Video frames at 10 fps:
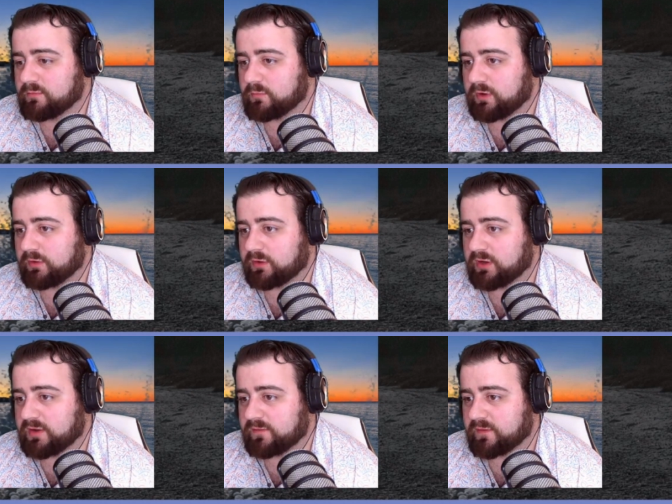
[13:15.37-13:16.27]
Weirdly
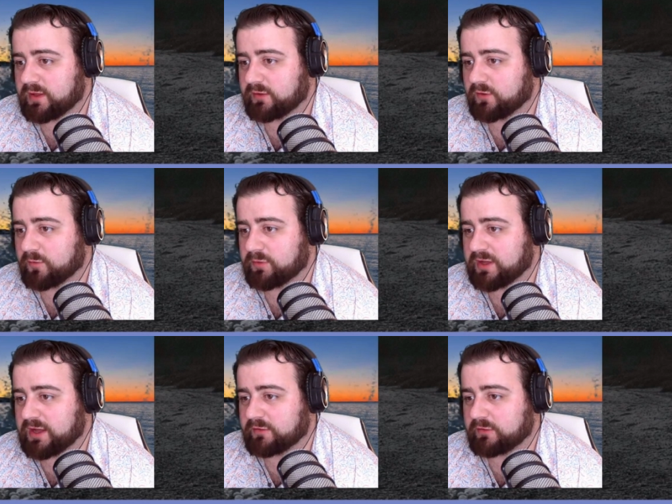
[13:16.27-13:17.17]
enough, I grew up with
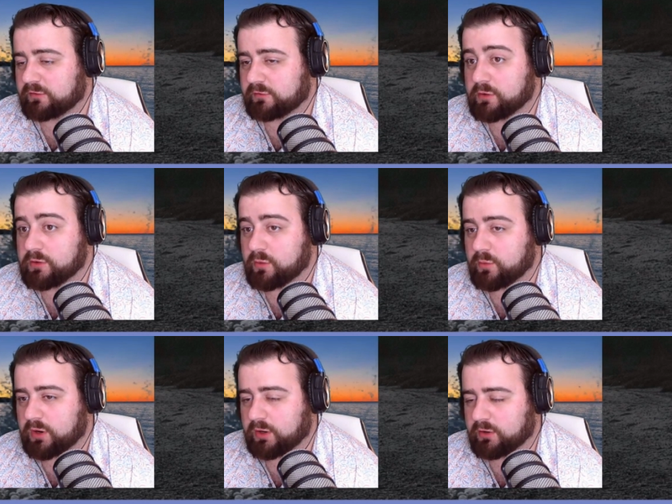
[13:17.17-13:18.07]
Ozzy's solo
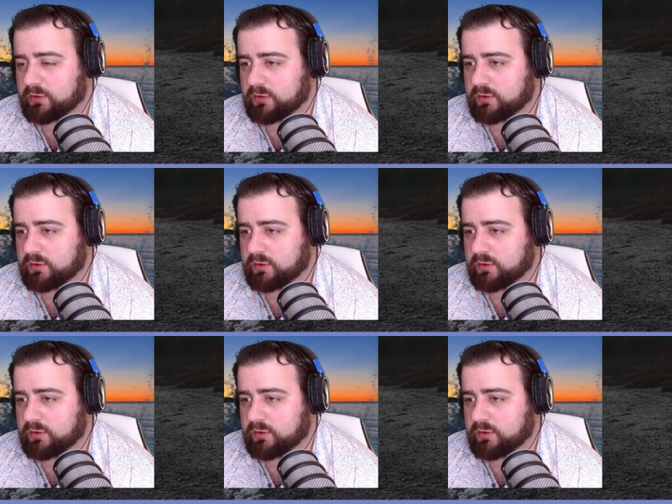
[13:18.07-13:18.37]
work.